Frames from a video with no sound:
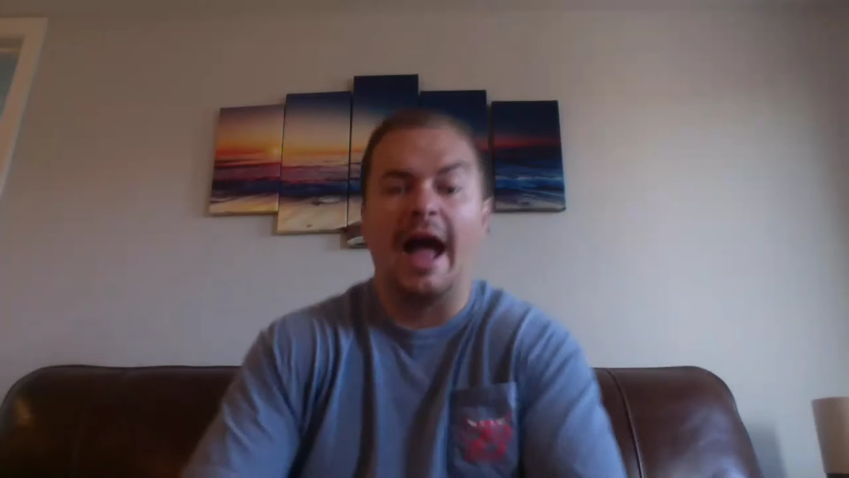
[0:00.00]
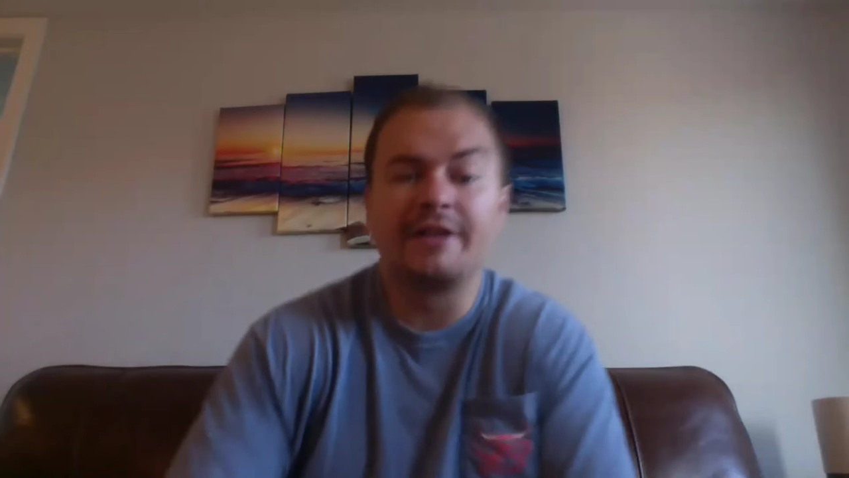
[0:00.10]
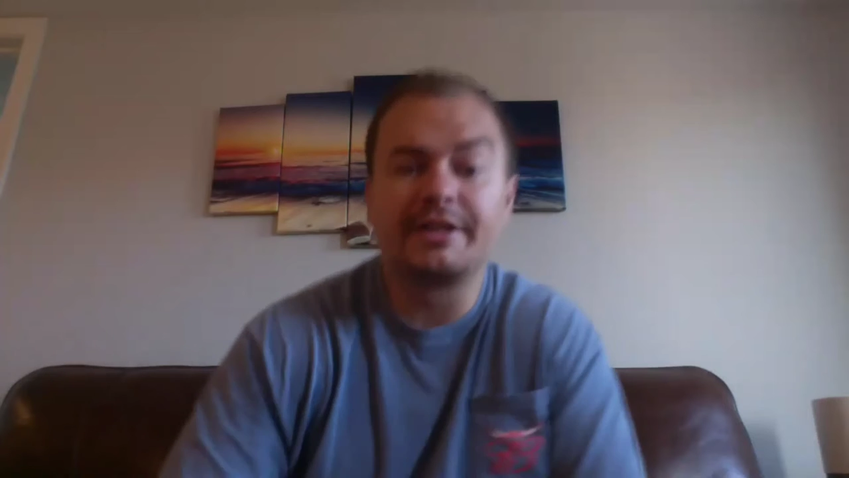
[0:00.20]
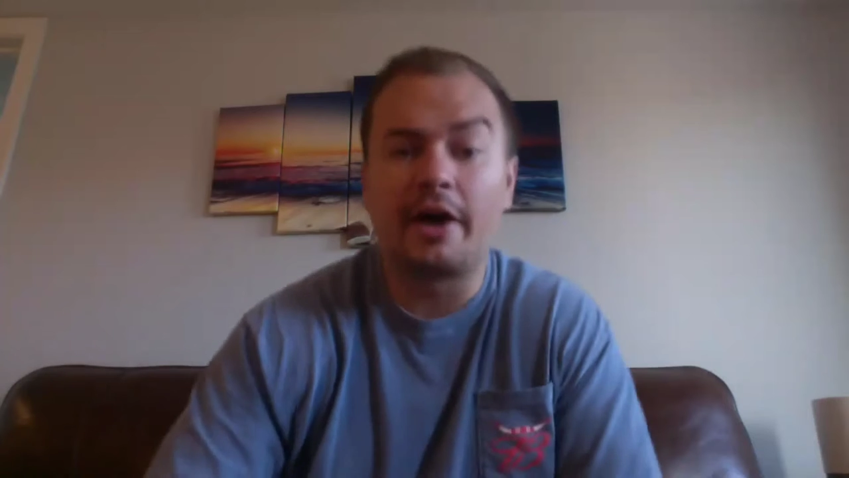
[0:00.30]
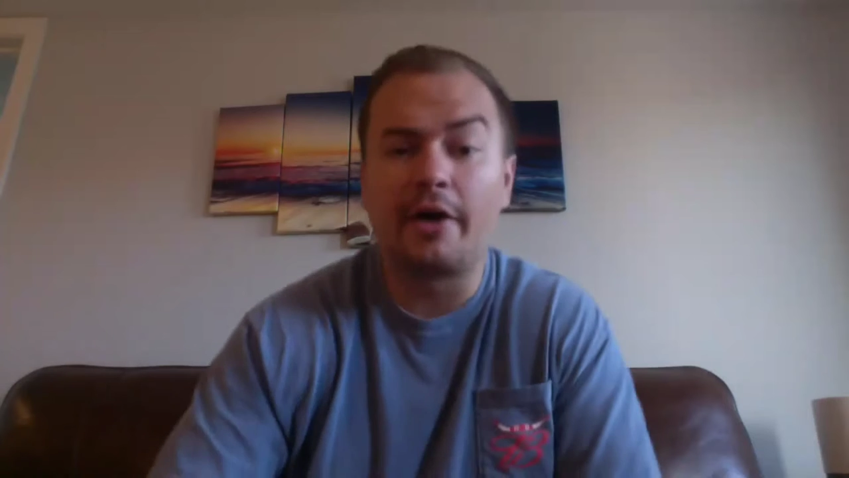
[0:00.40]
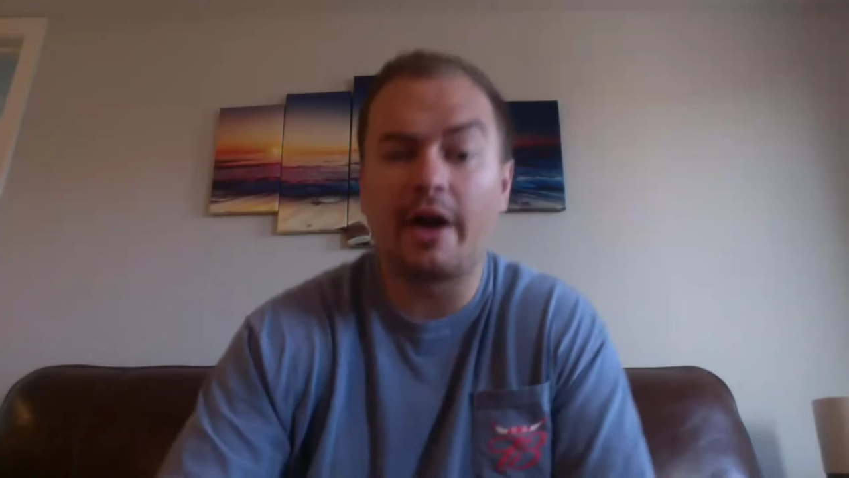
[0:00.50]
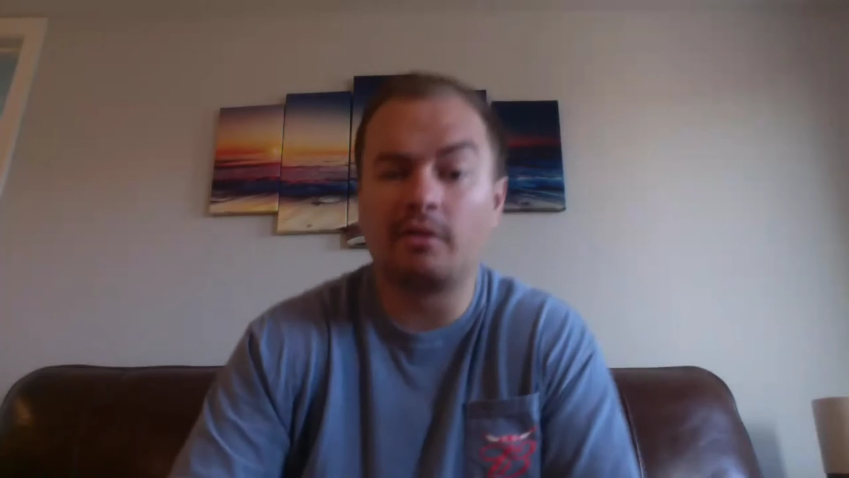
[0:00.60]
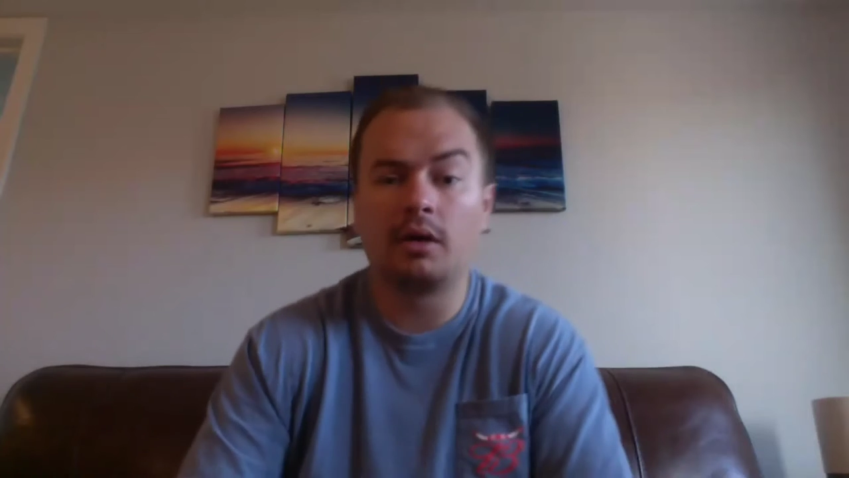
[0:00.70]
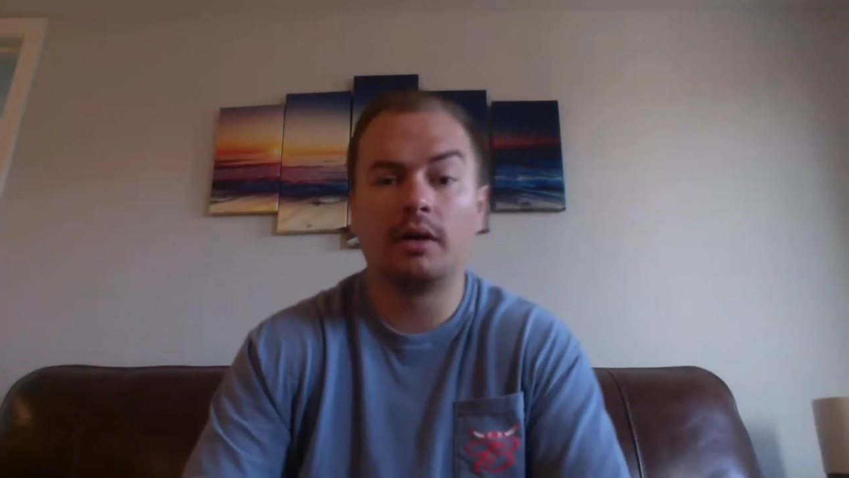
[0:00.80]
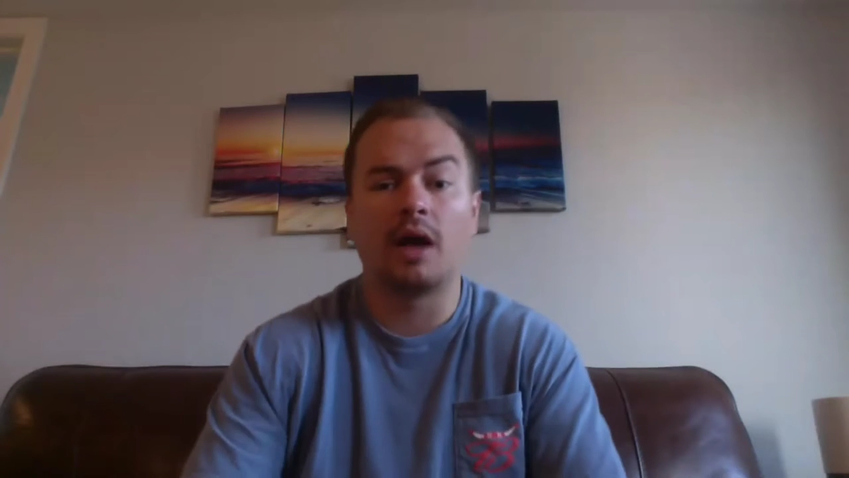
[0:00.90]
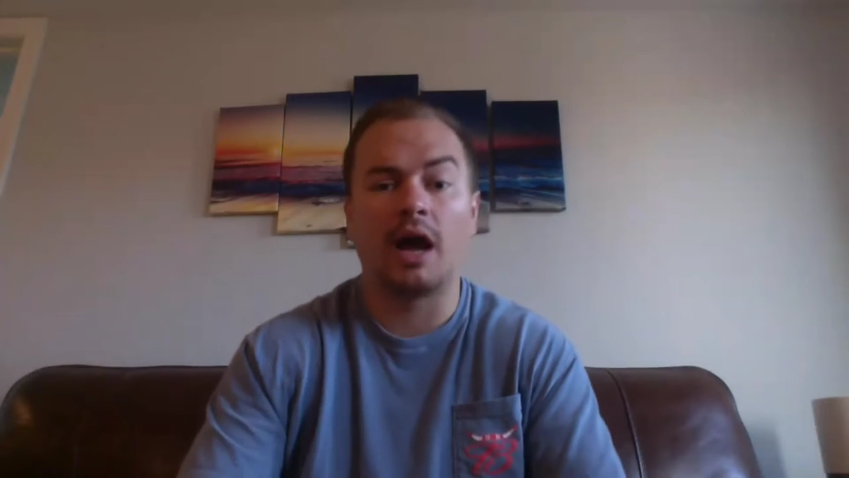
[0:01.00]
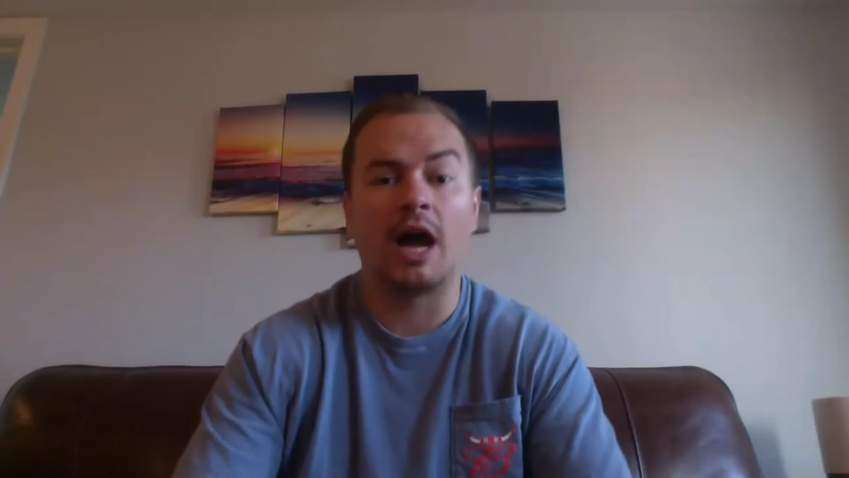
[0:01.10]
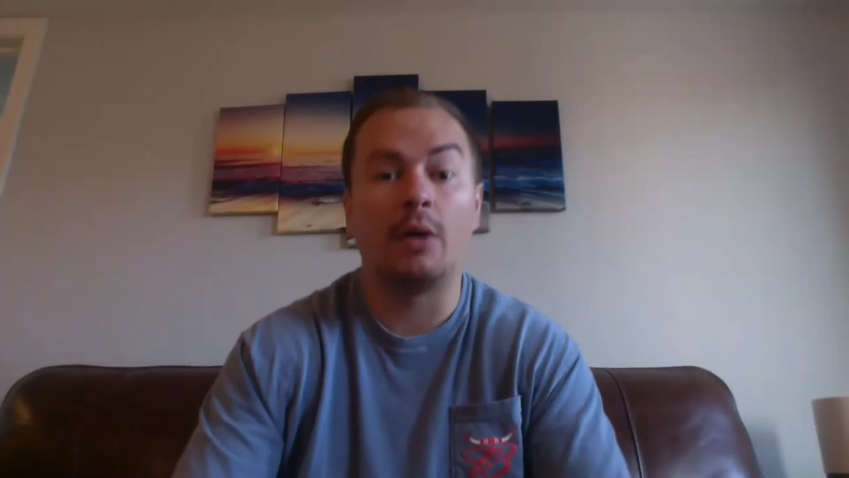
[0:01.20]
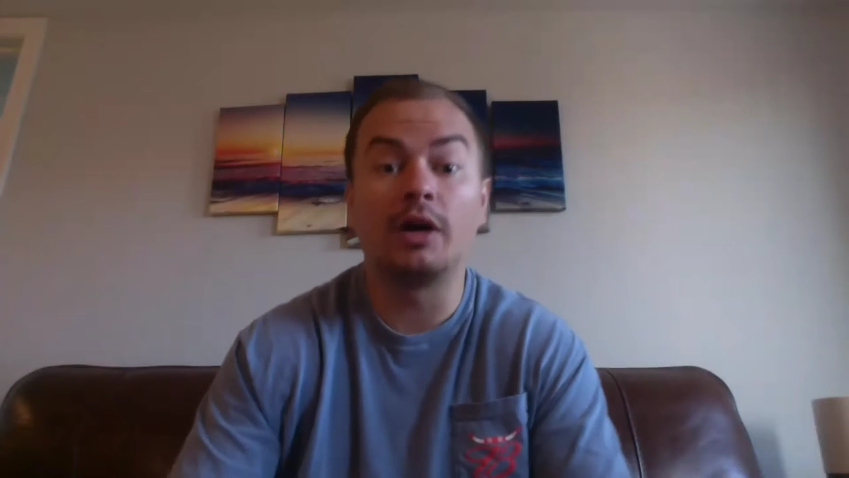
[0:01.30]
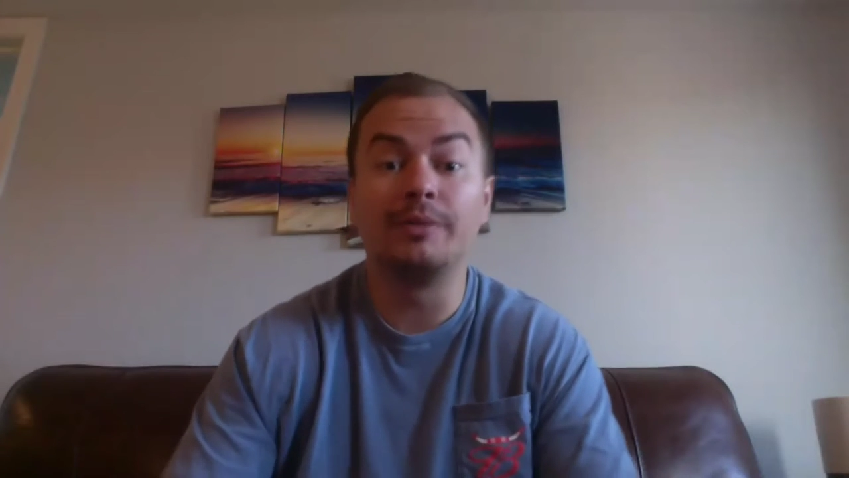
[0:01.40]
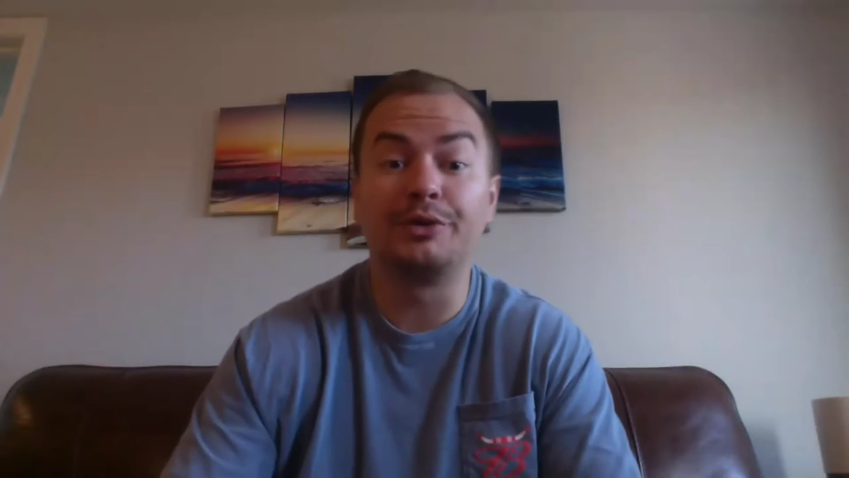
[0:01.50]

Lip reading: How's it going, everyone? Welcome